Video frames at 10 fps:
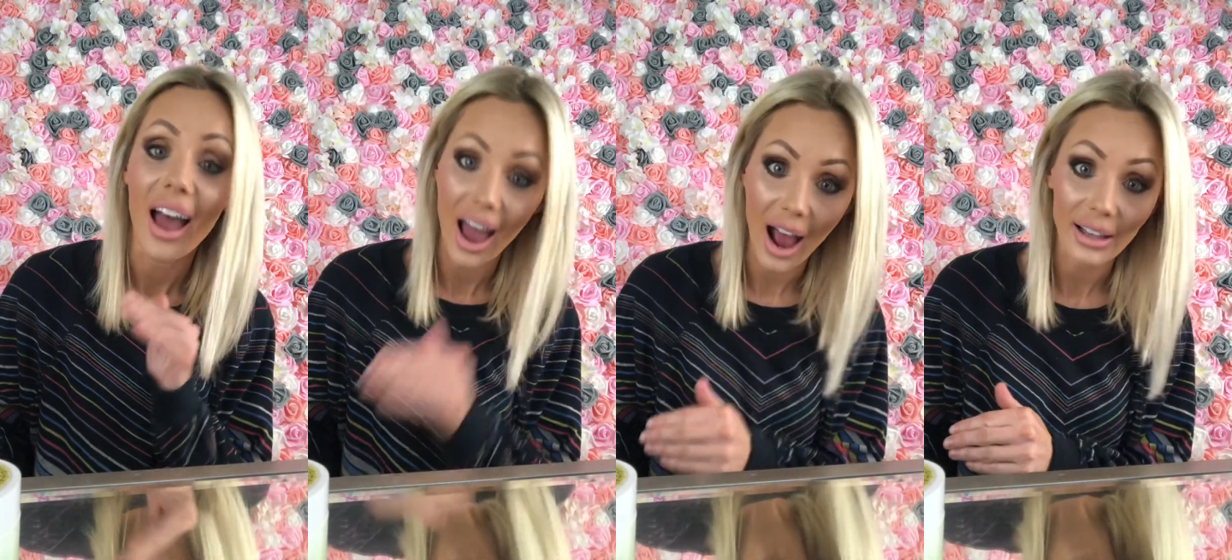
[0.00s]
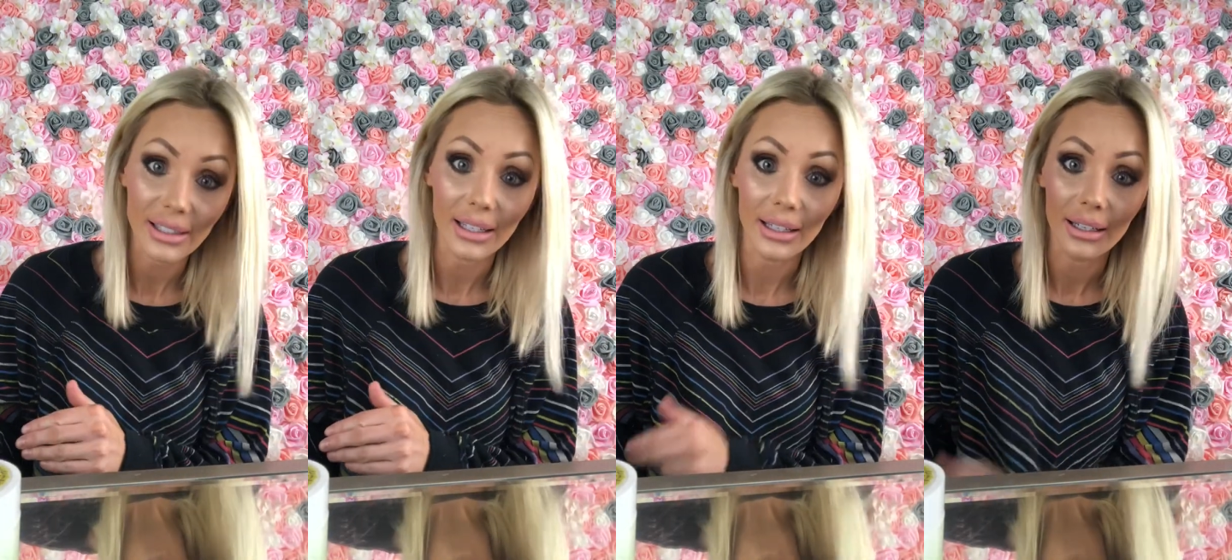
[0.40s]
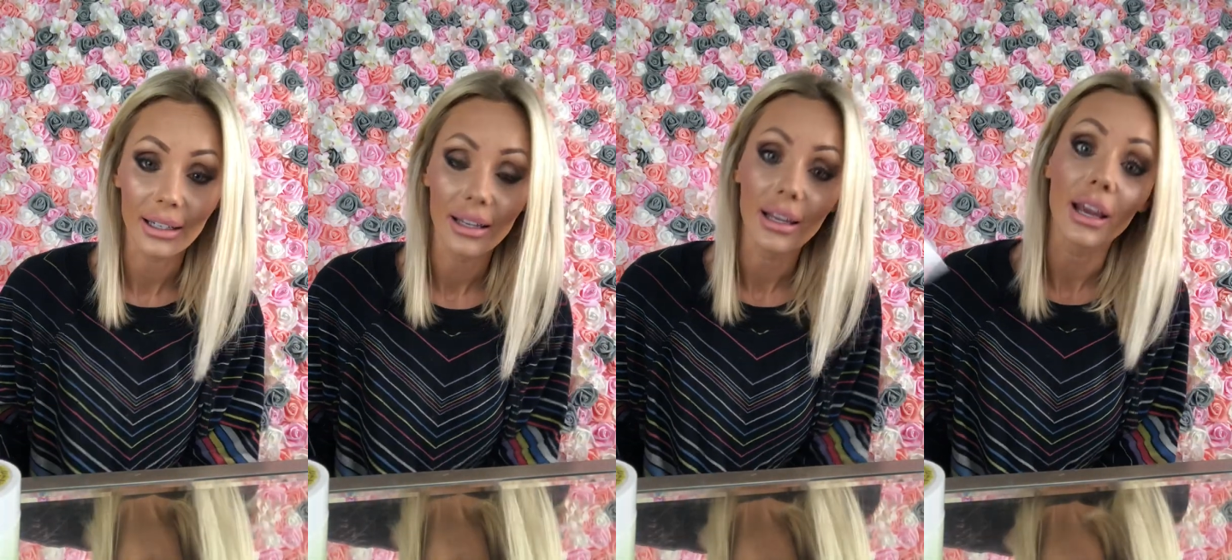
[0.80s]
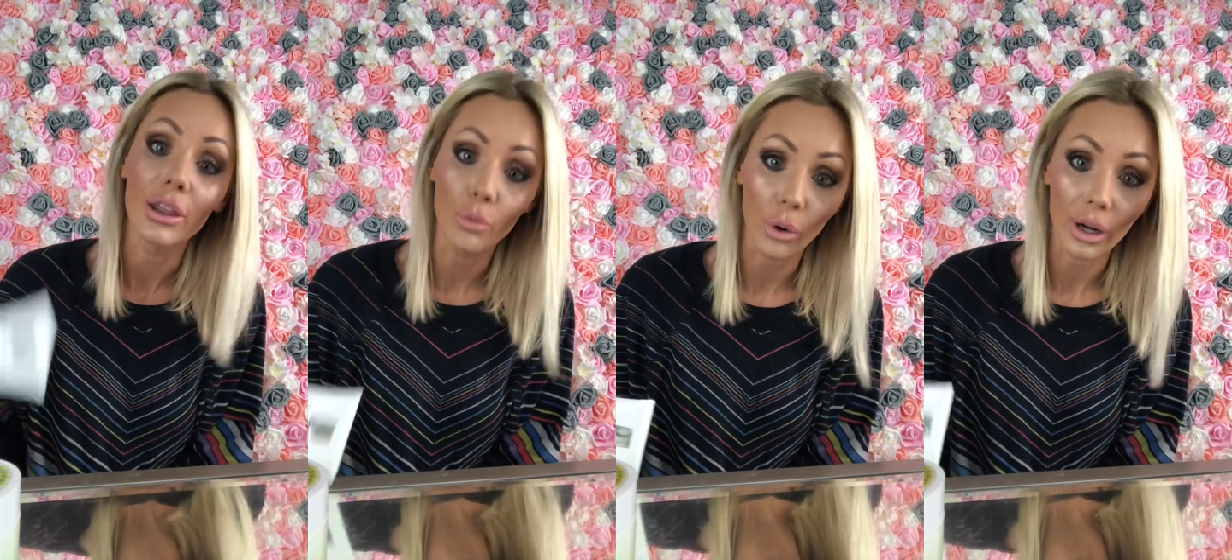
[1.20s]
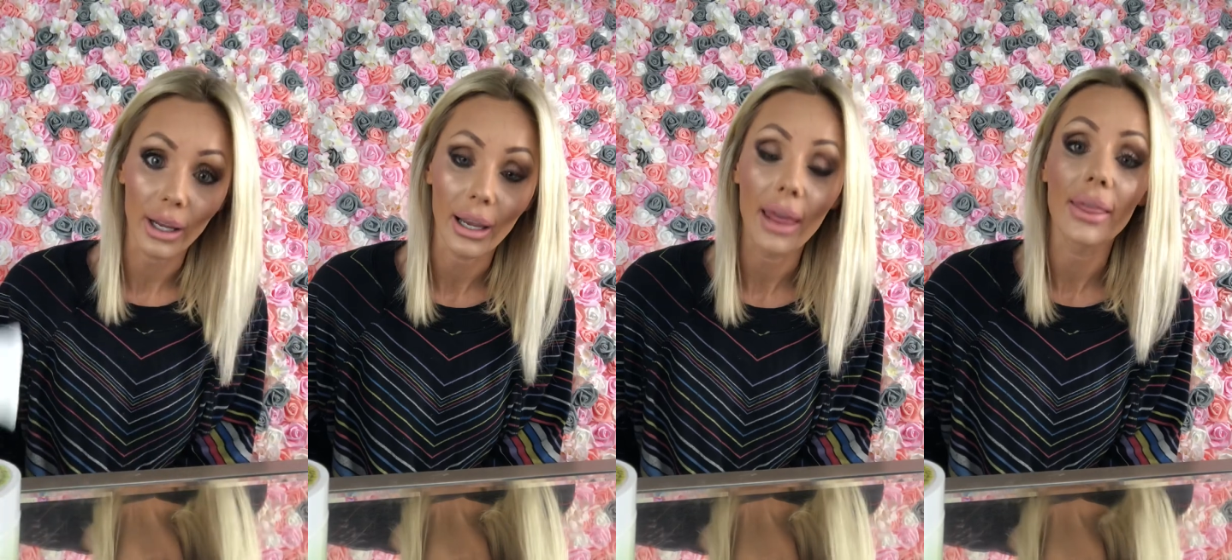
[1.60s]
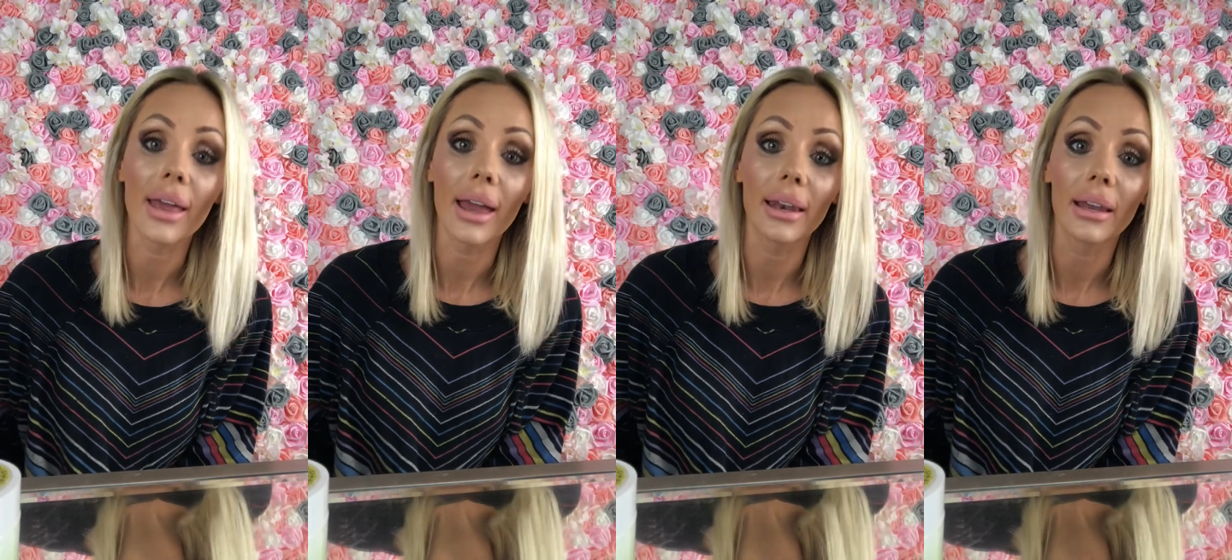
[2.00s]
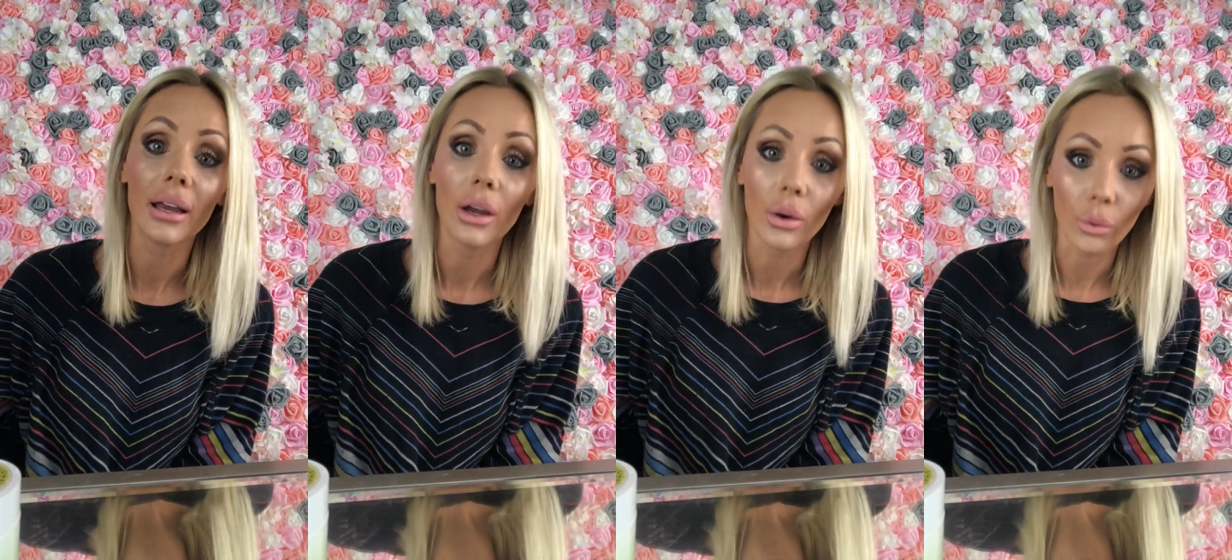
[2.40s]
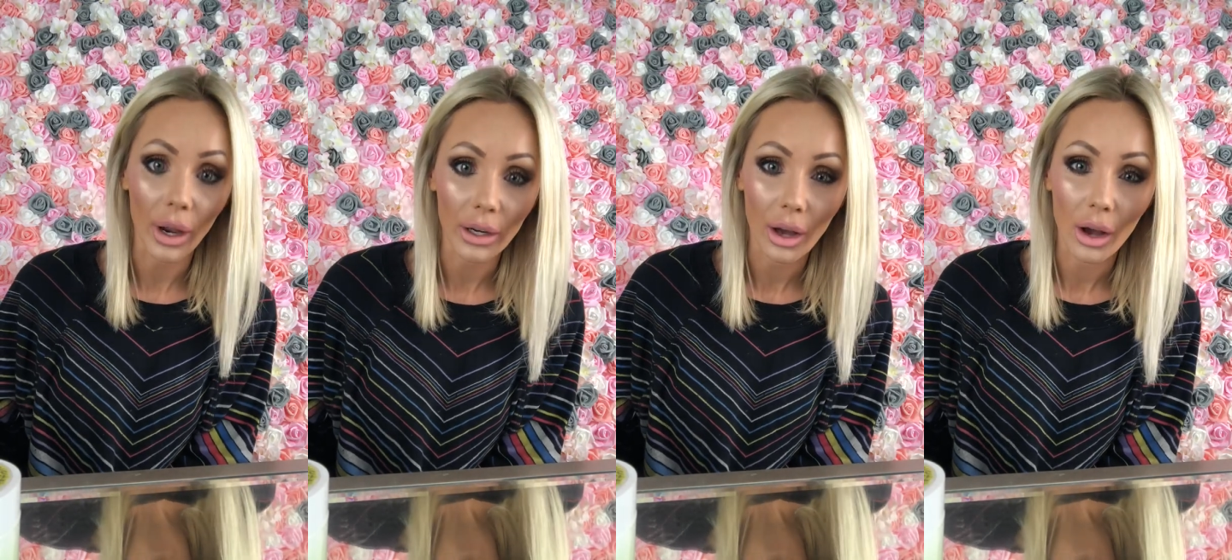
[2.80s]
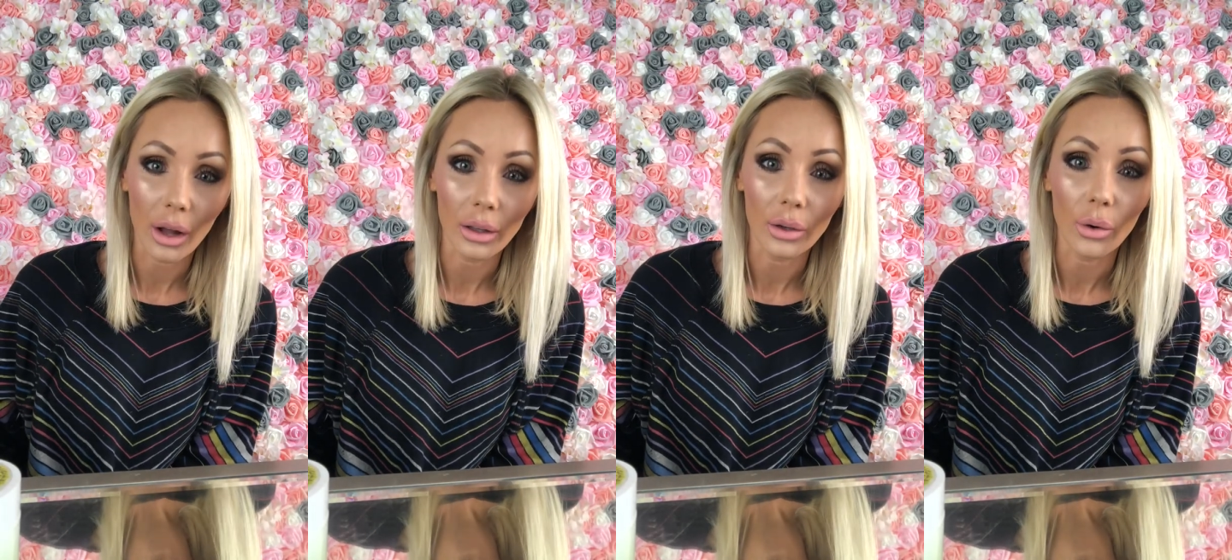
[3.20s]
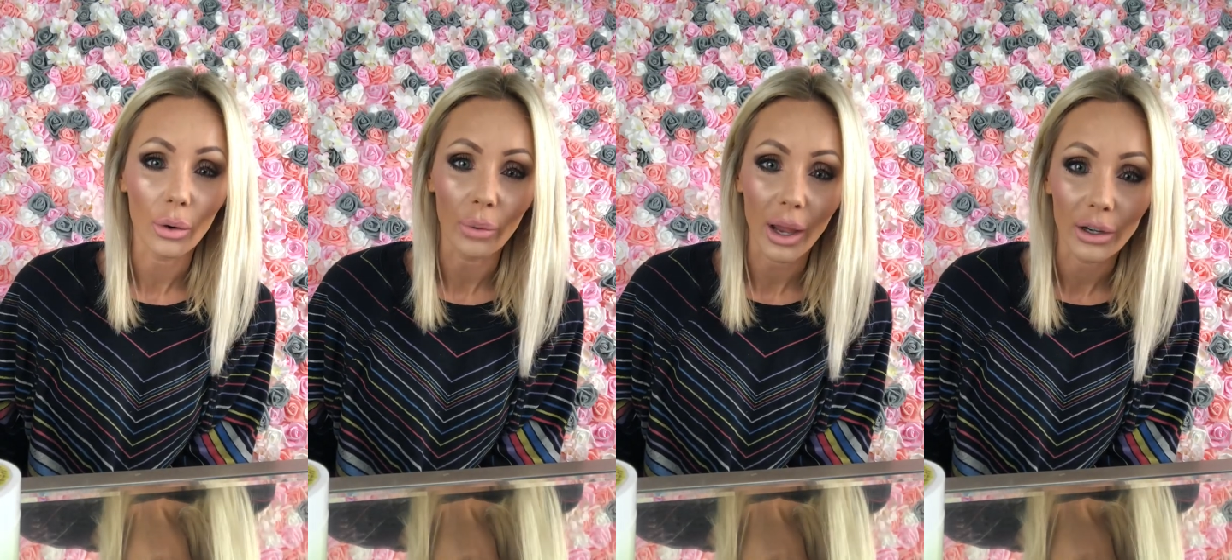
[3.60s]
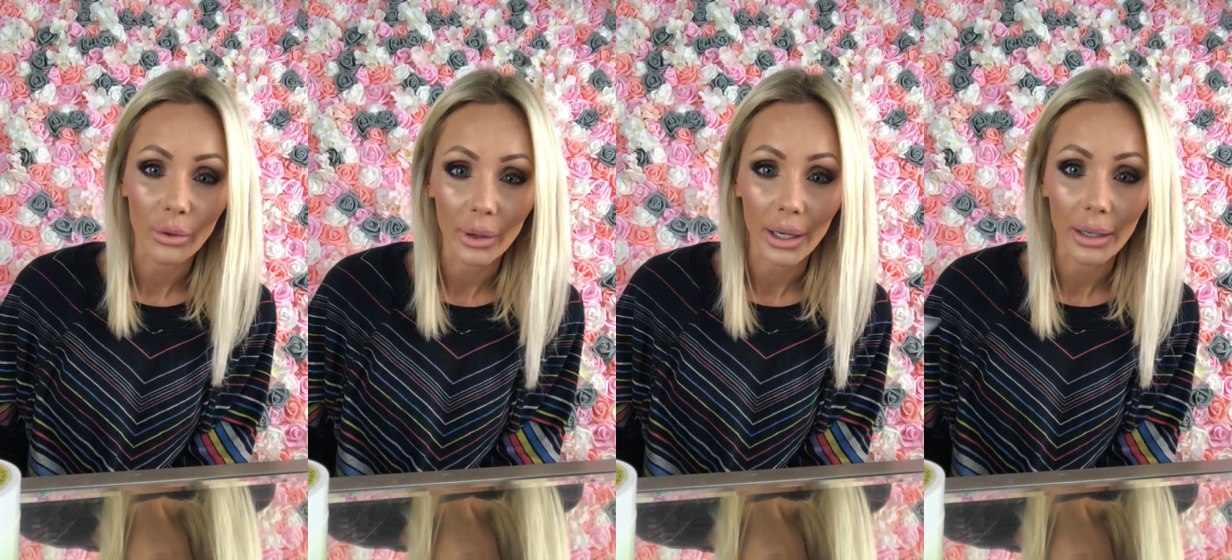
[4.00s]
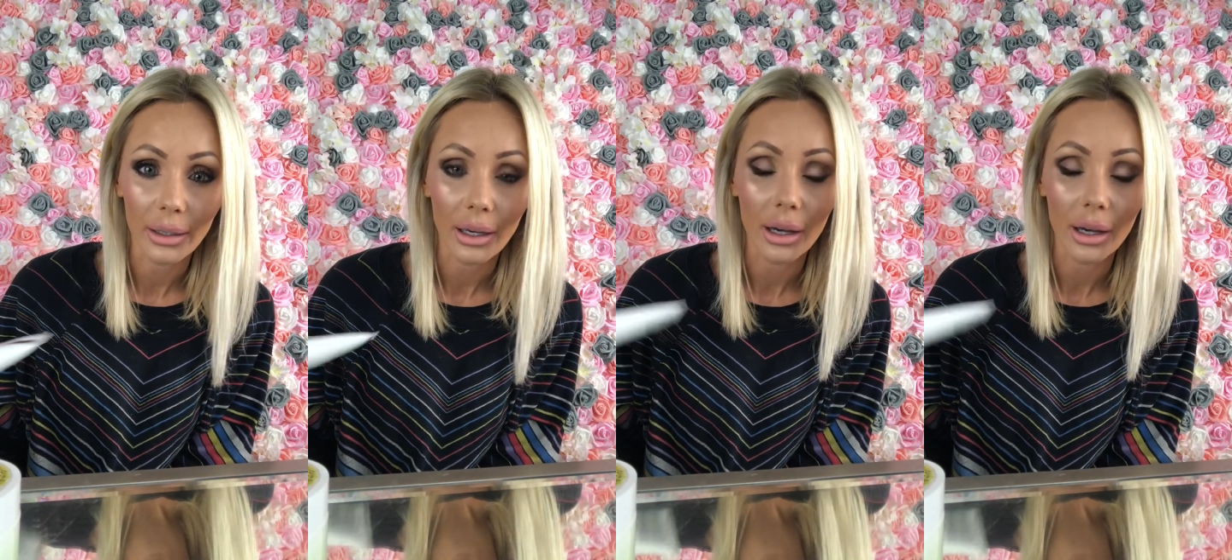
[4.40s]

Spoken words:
acid in the morning, and then retinol or retinoid,